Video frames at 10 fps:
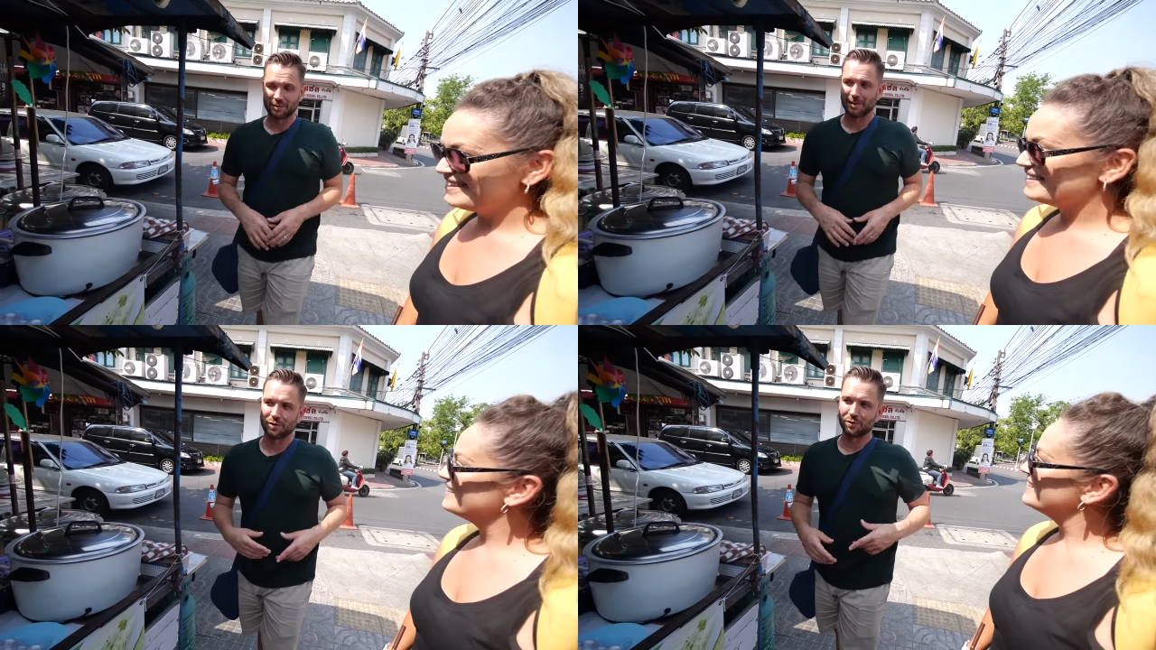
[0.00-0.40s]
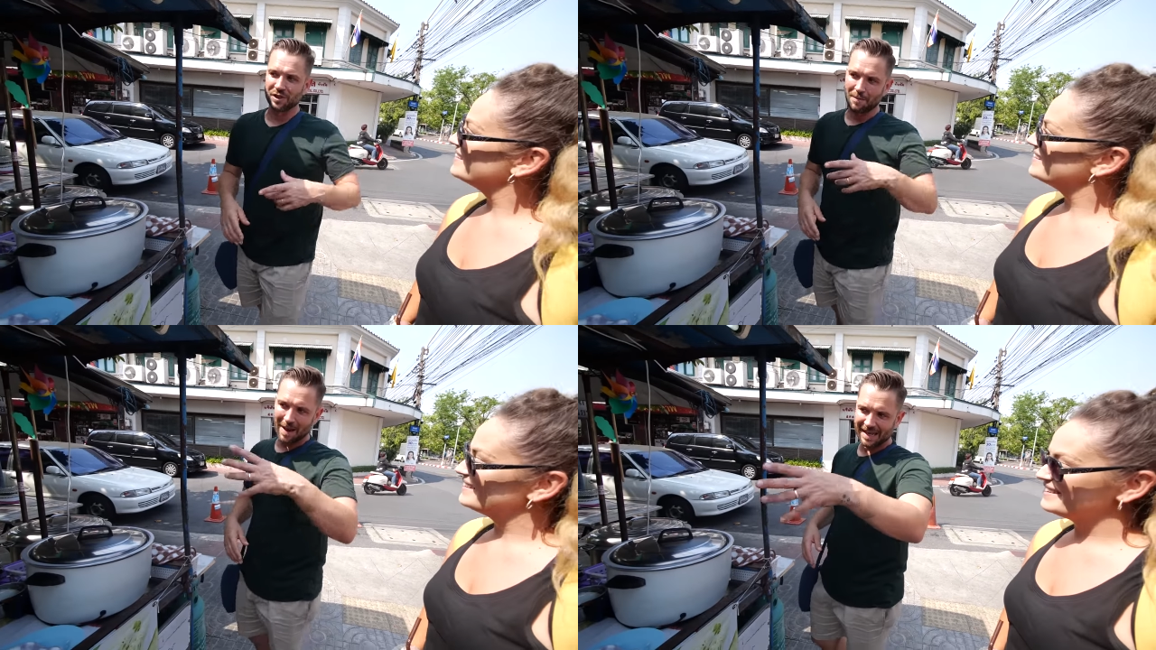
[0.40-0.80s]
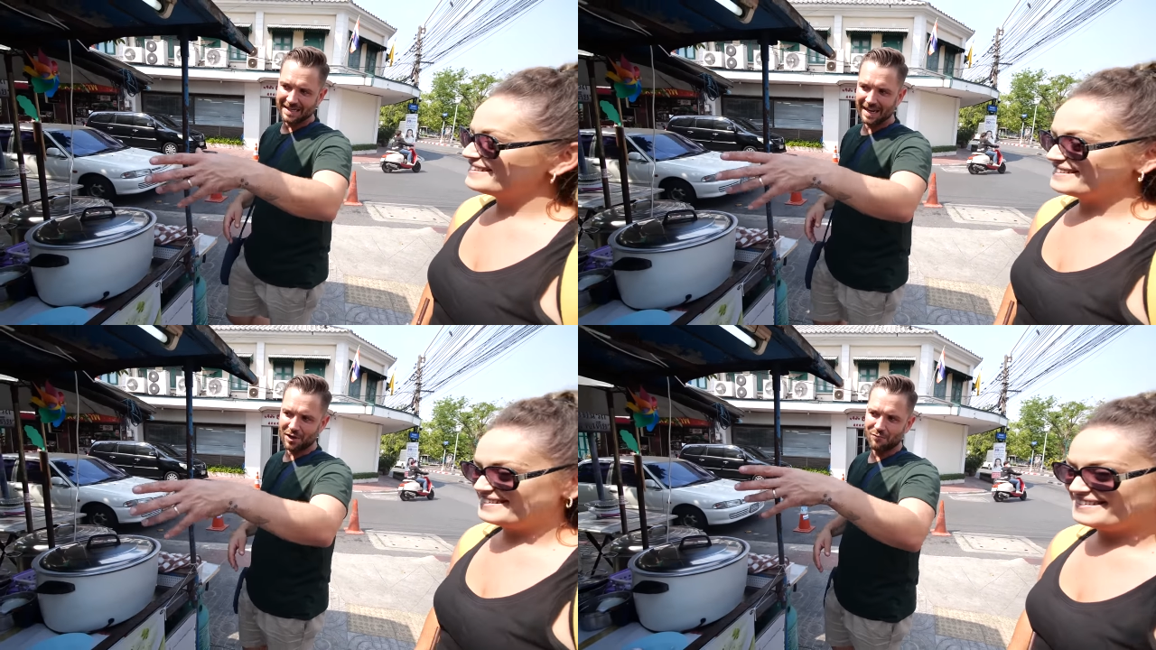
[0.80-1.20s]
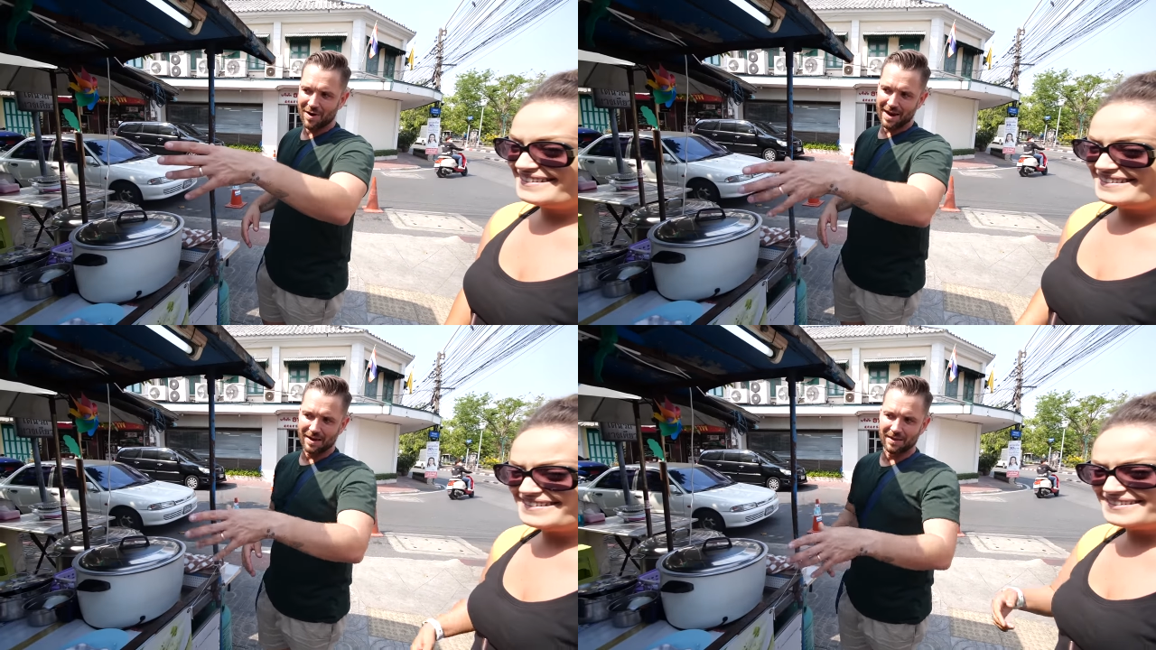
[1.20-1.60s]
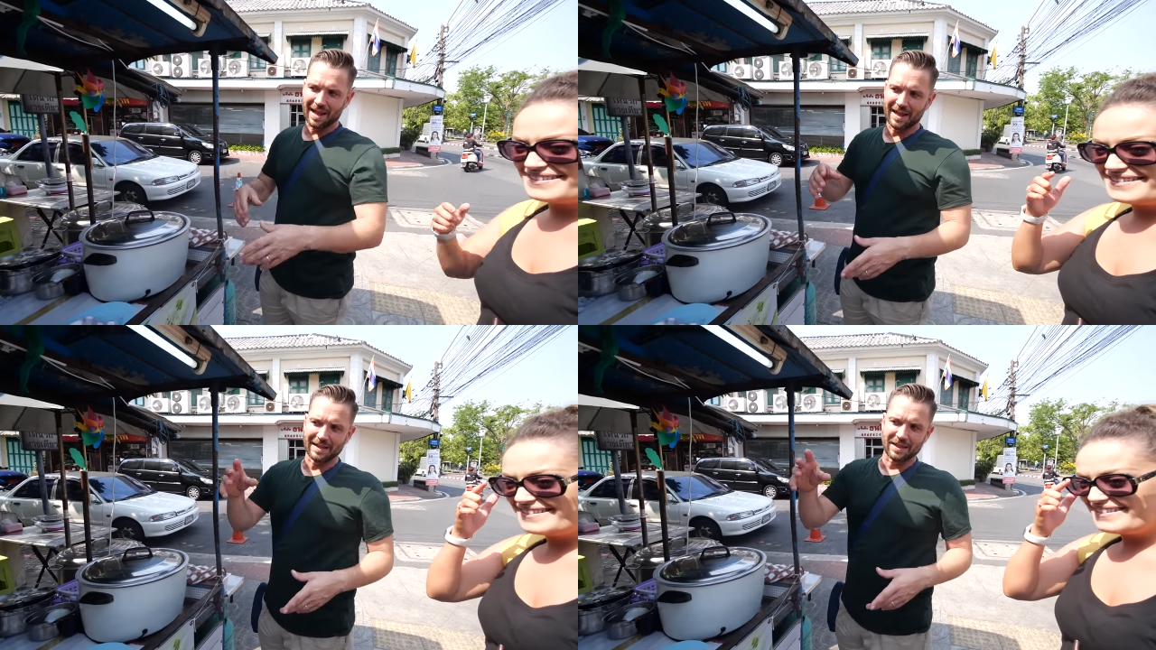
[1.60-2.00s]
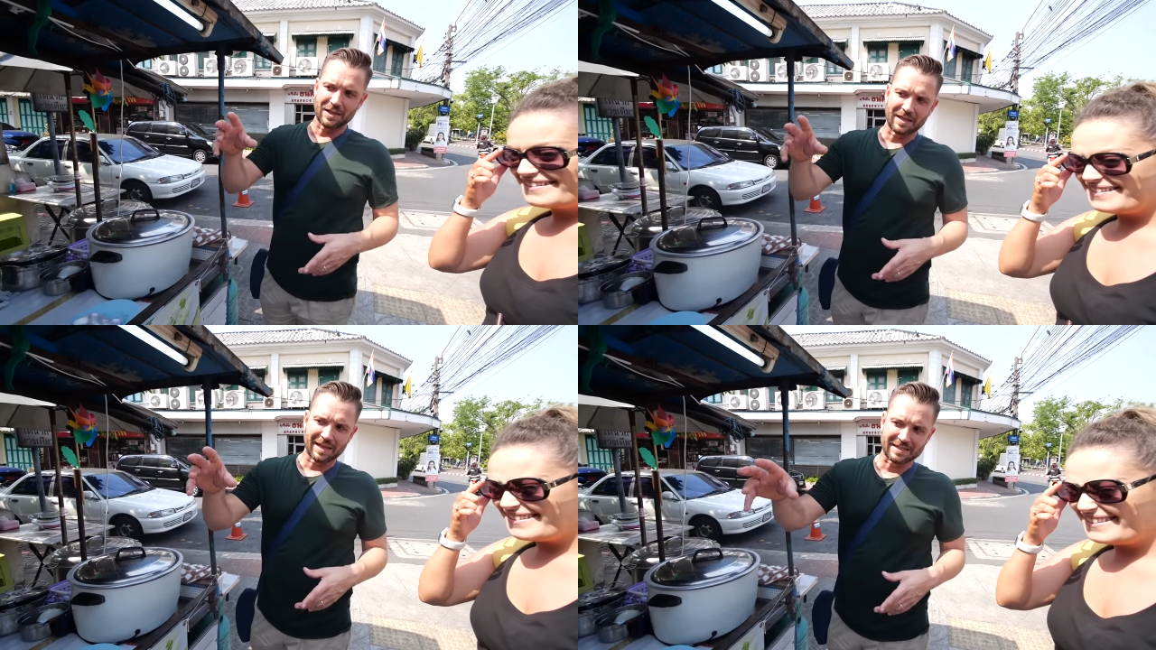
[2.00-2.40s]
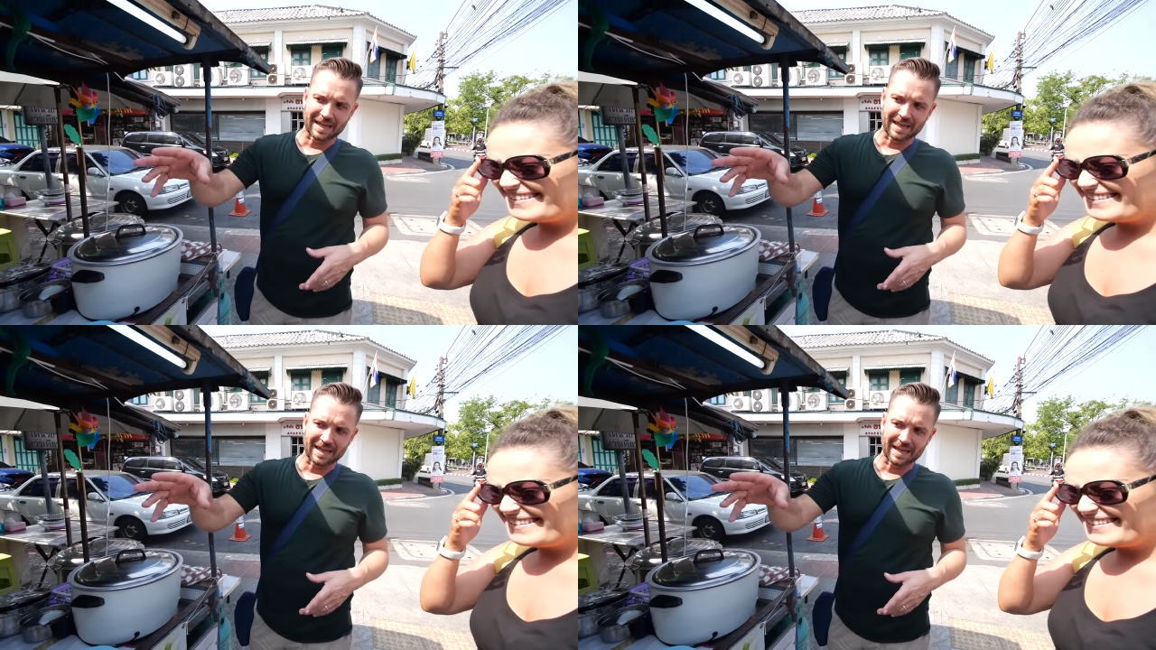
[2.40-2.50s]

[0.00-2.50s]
Speaker 1: special. So basically, you rend they. He's